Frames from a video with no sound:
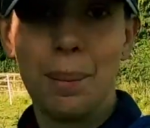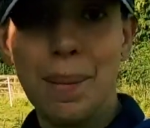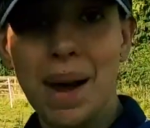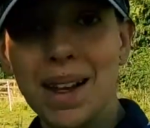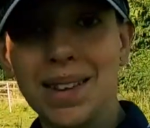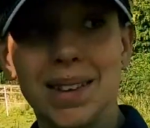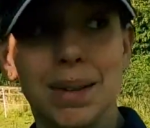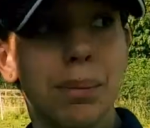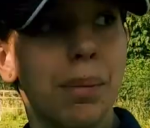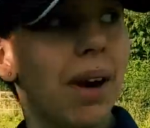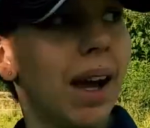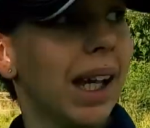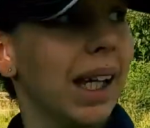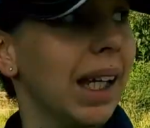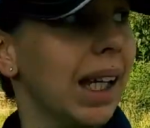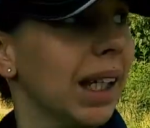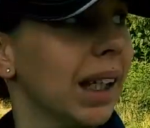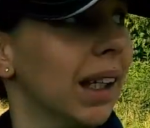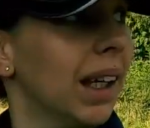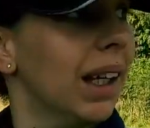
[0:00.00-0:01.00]
mountain
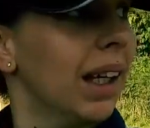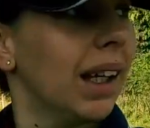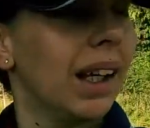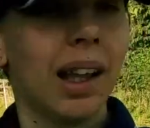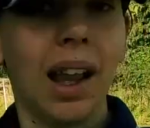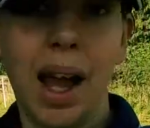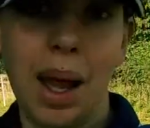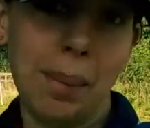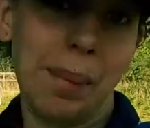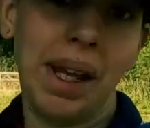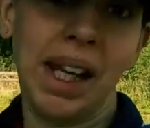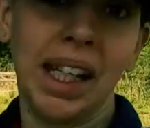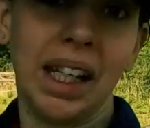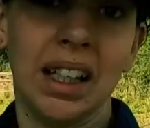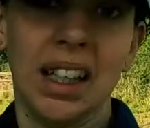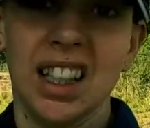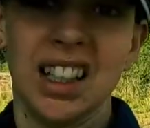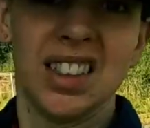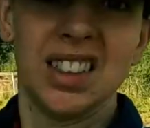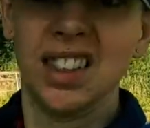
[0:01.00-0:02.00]
biking, climbing,
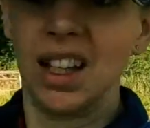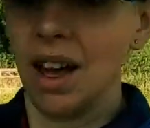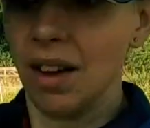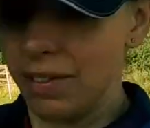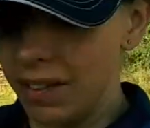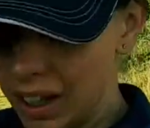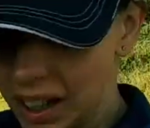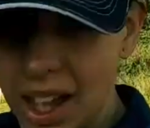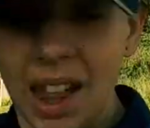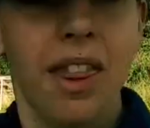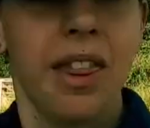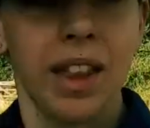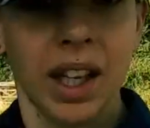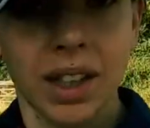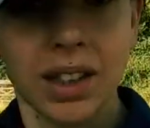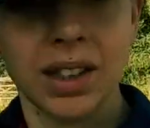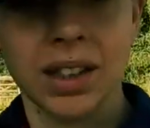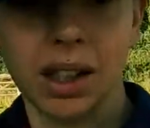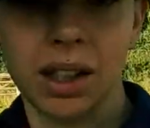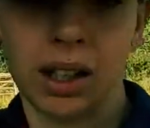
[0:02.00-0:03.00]
surfing,
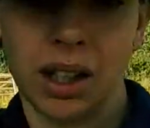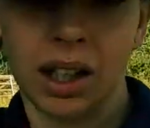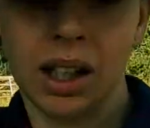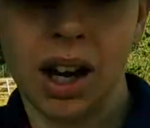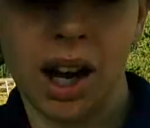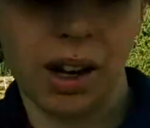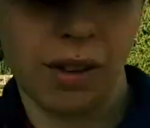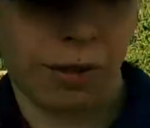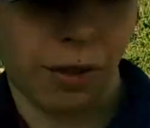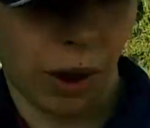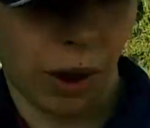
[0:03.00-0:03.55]
things that kind of